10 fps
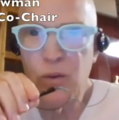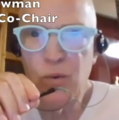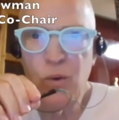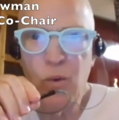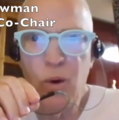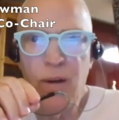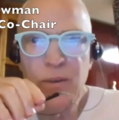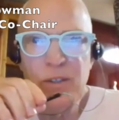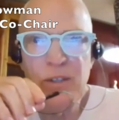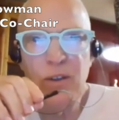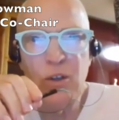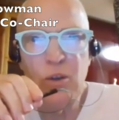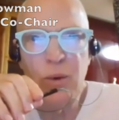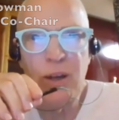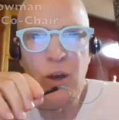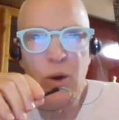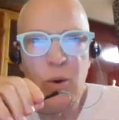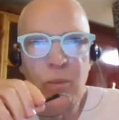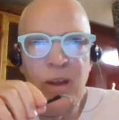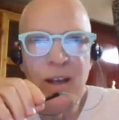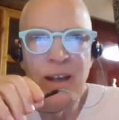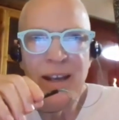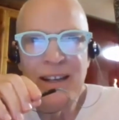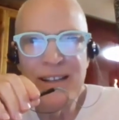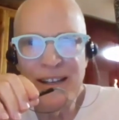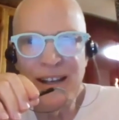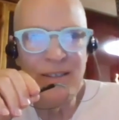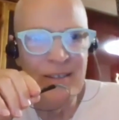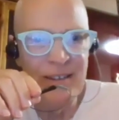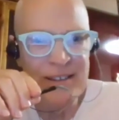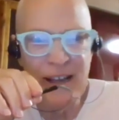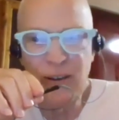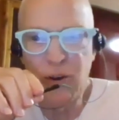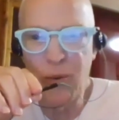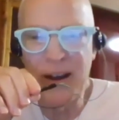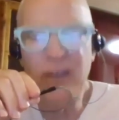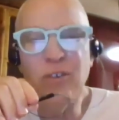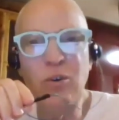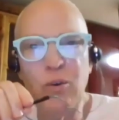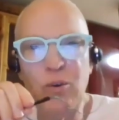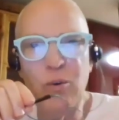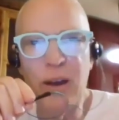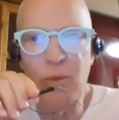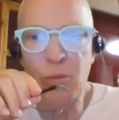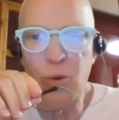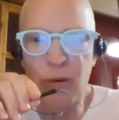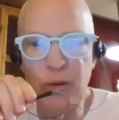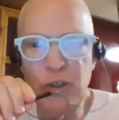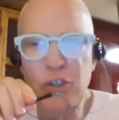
the UU office at the UNO. Is that correct, or do you have a more